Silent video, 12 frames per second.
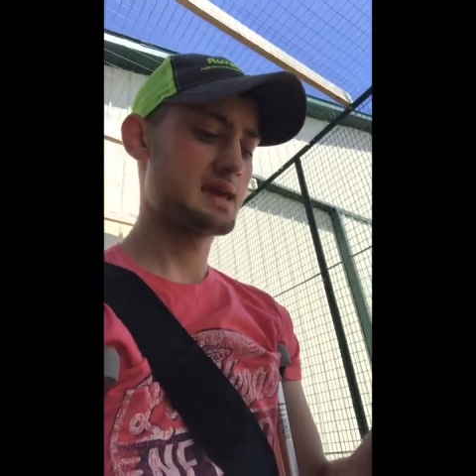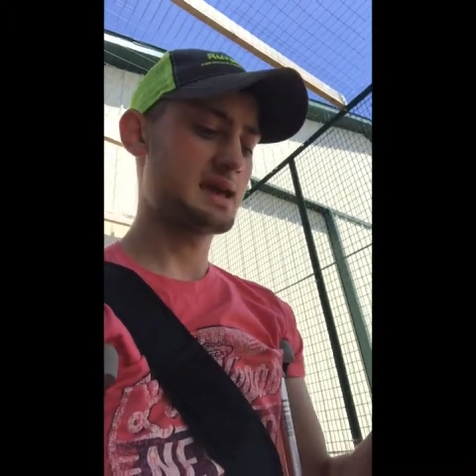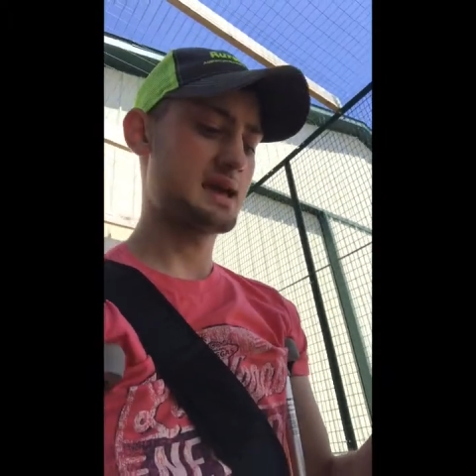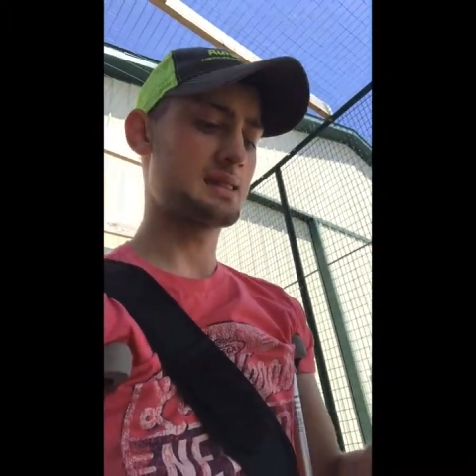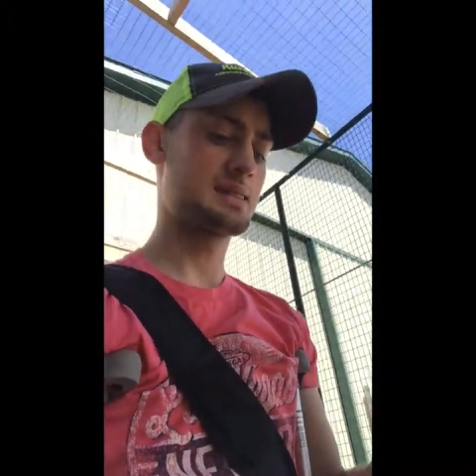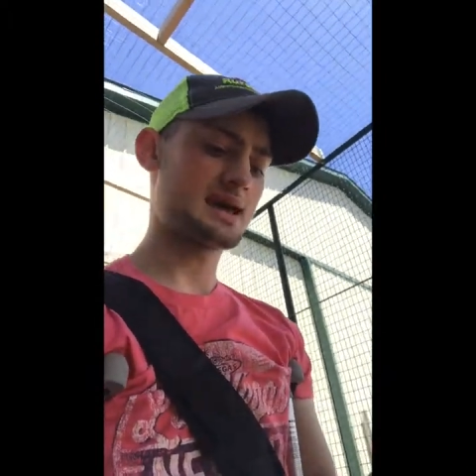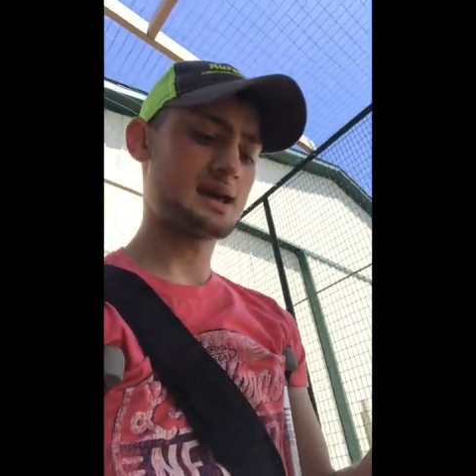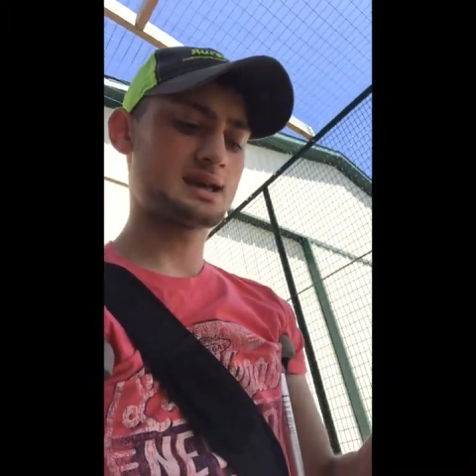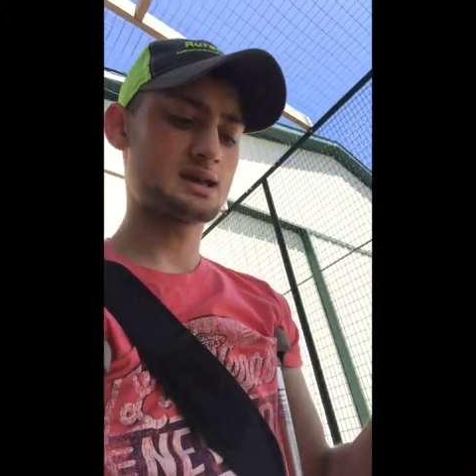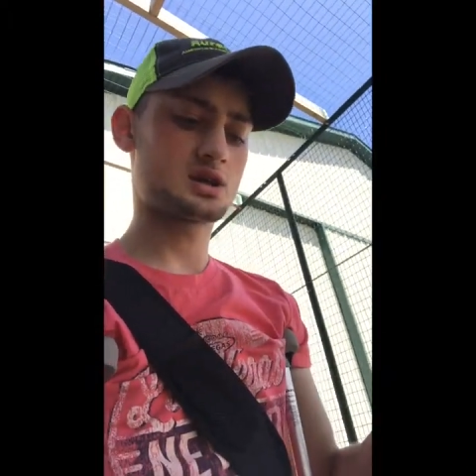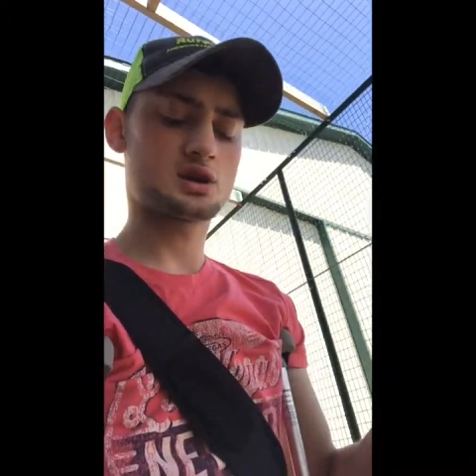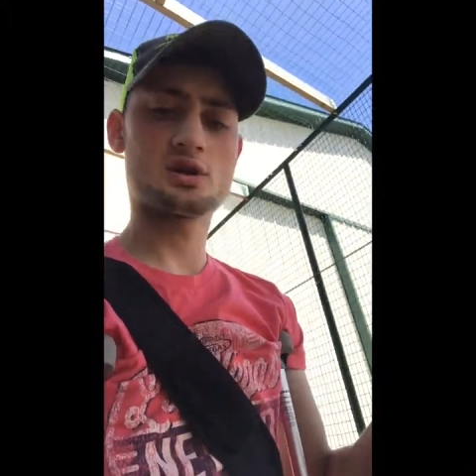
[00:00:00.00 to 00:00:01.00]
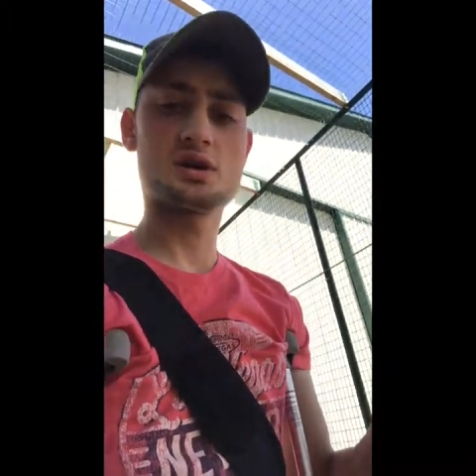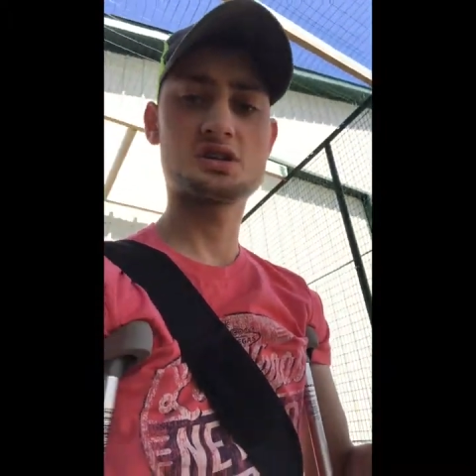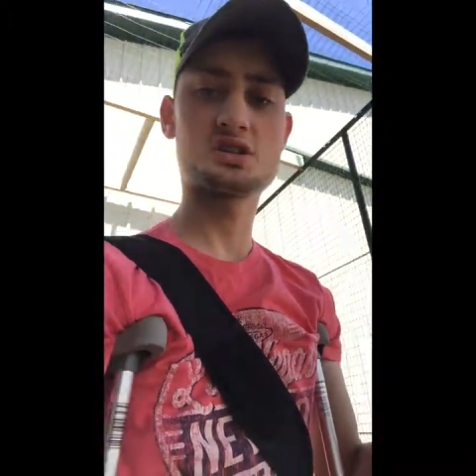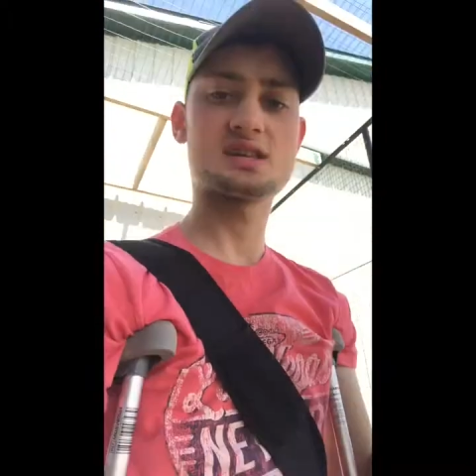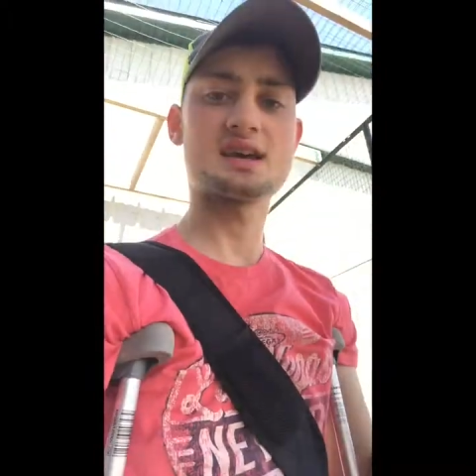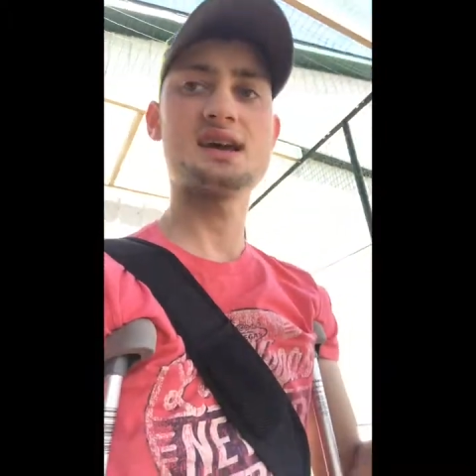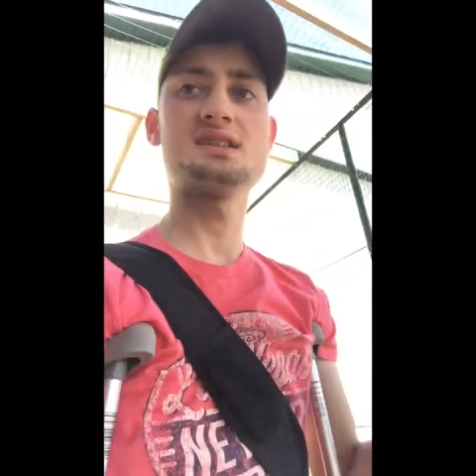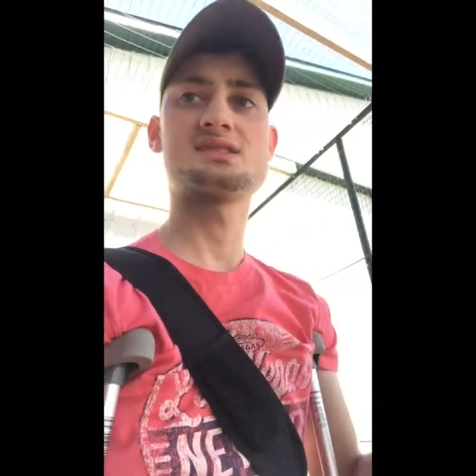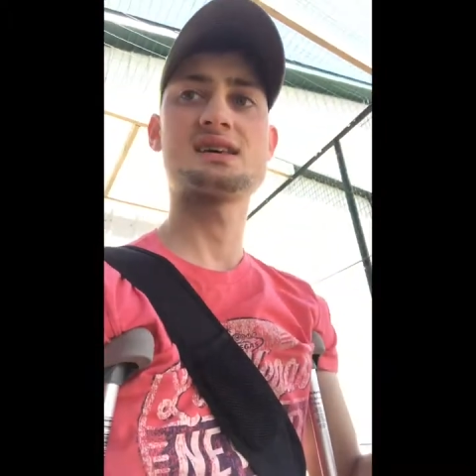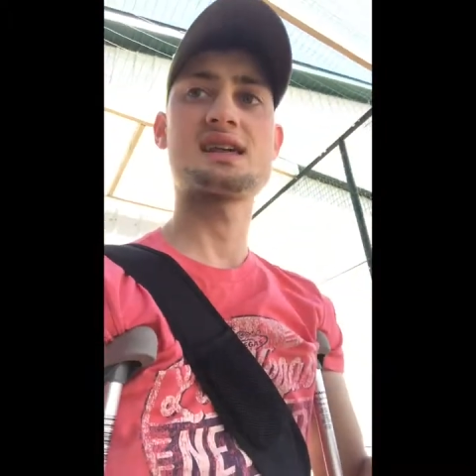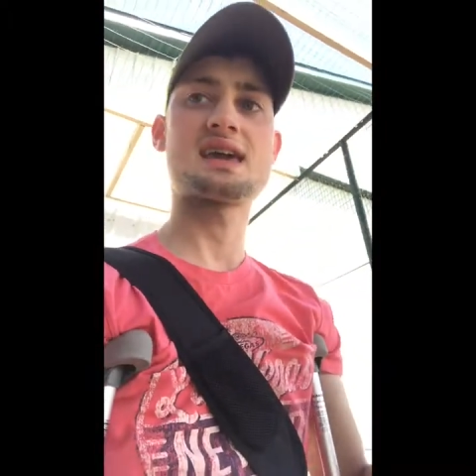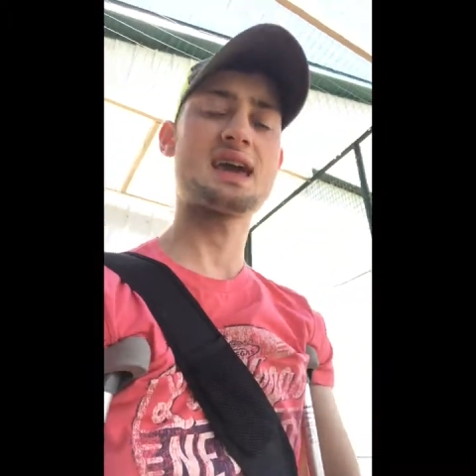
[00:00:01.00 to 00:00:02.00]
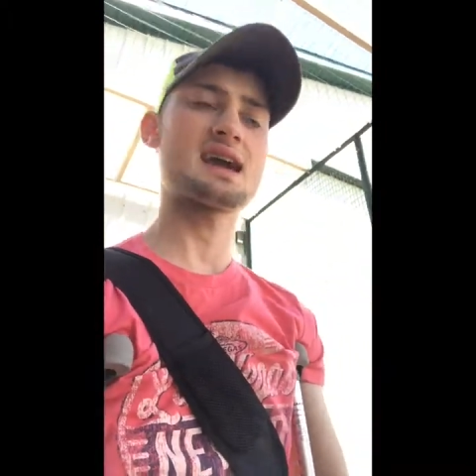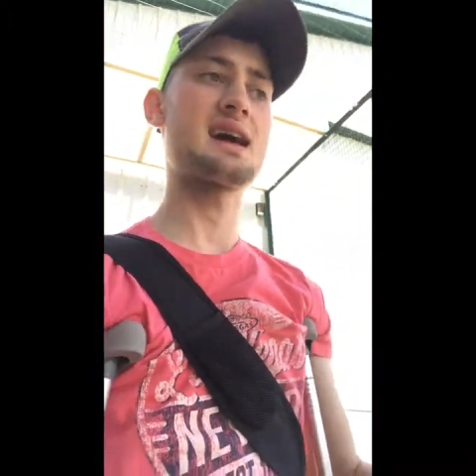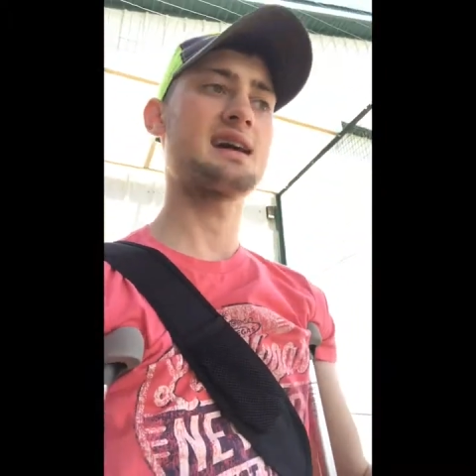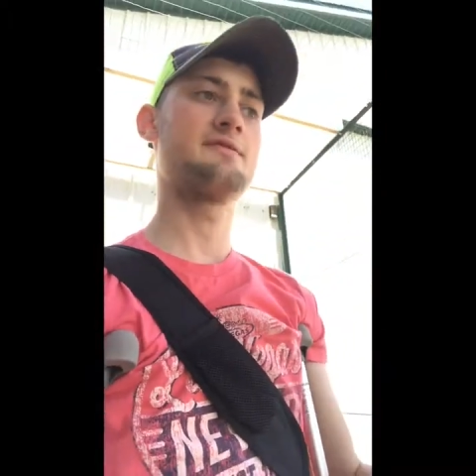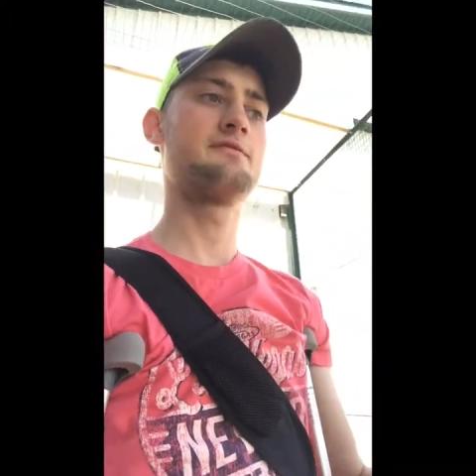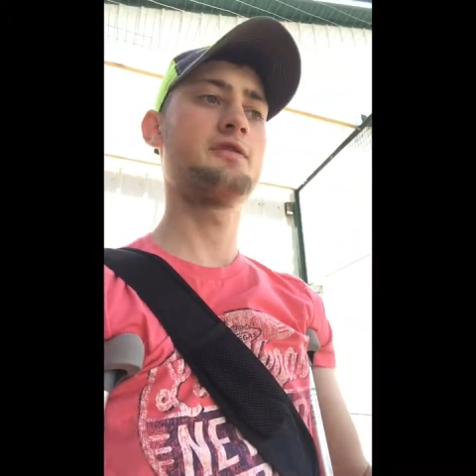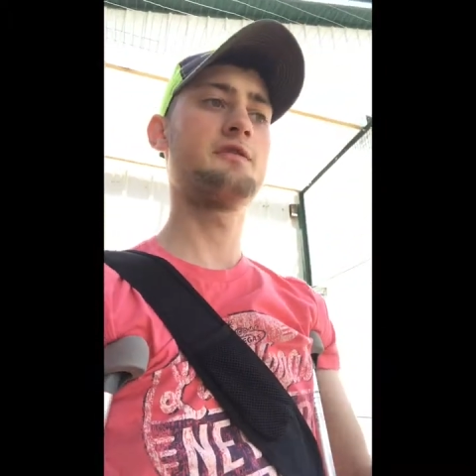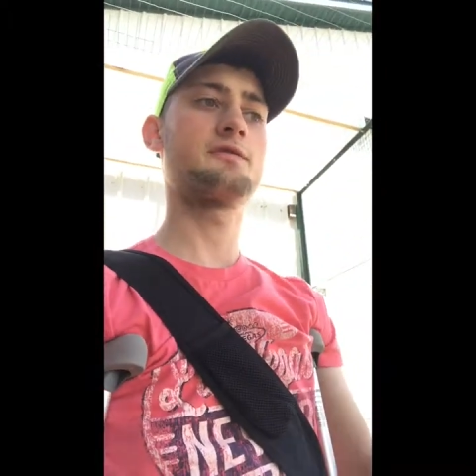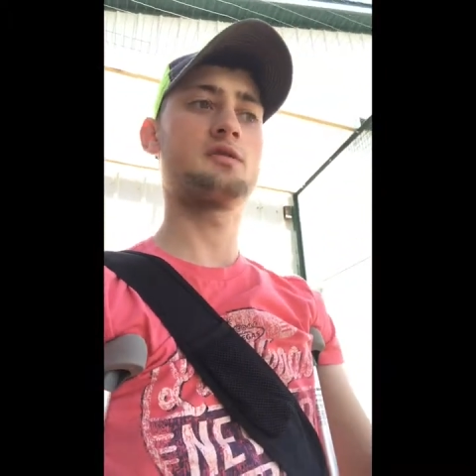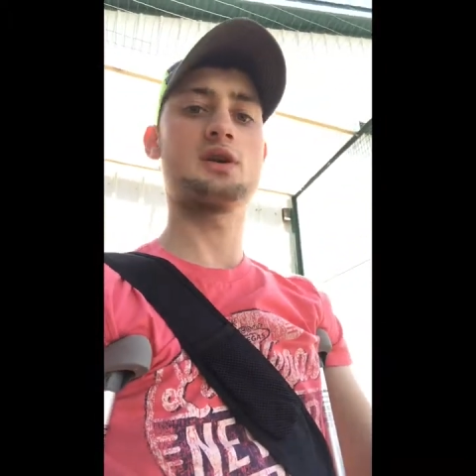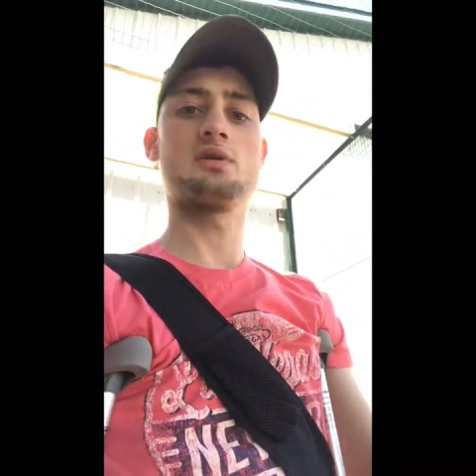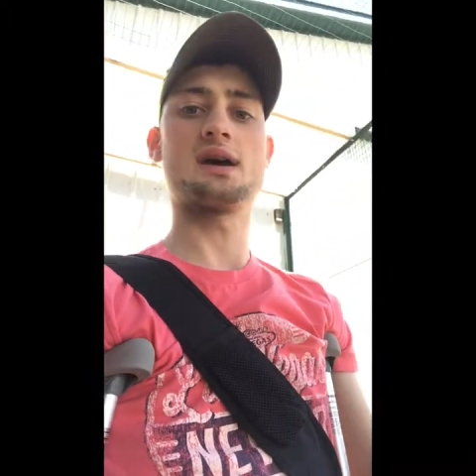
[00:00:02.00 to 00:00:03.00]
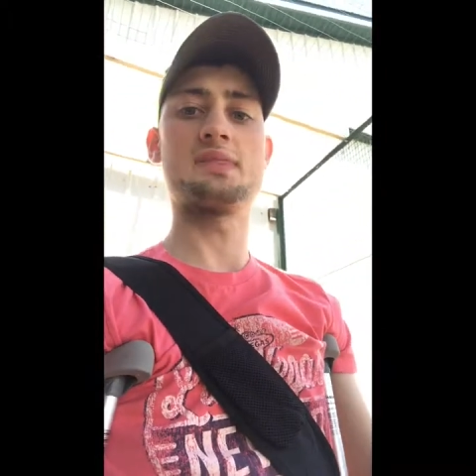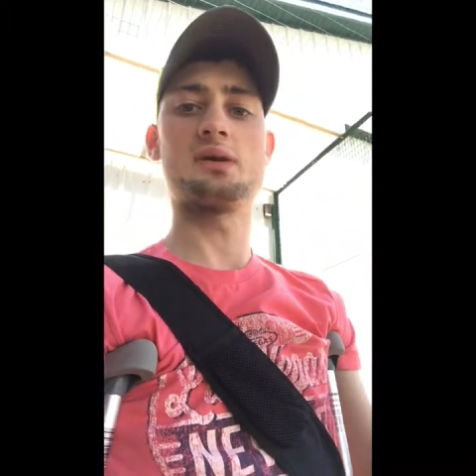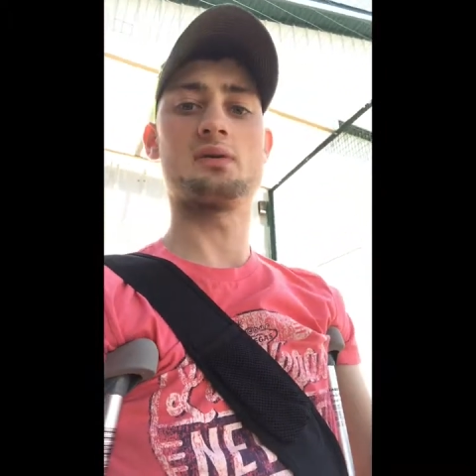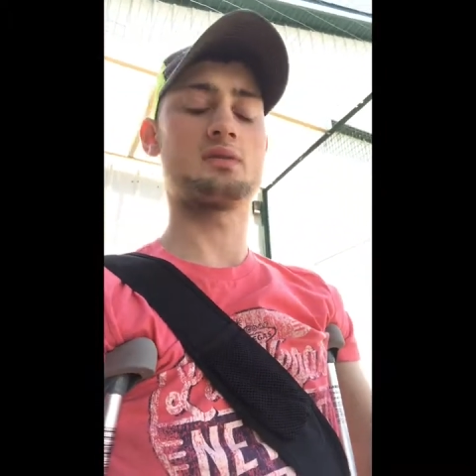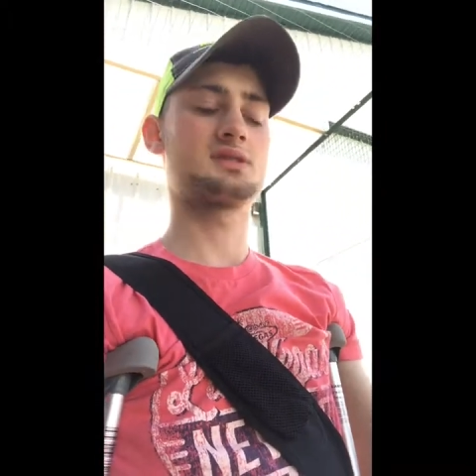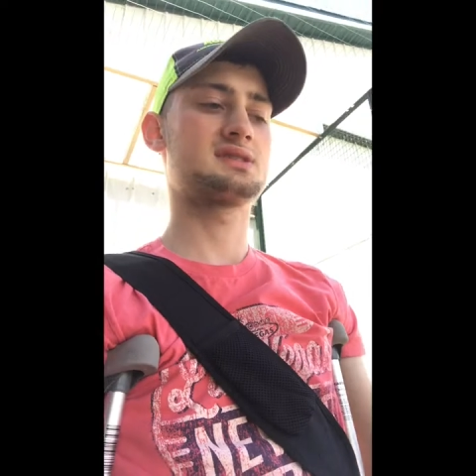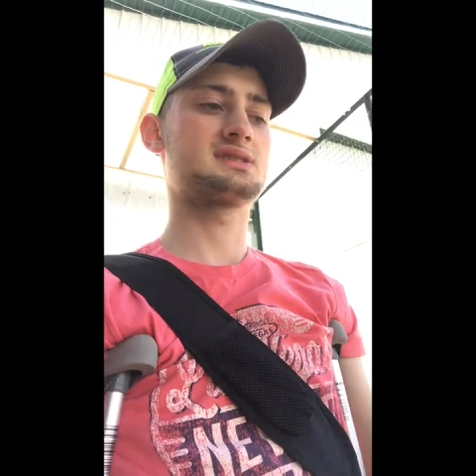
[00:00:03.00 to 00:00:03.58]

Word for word: and that encourages the hen saying hey i have food for you and they'll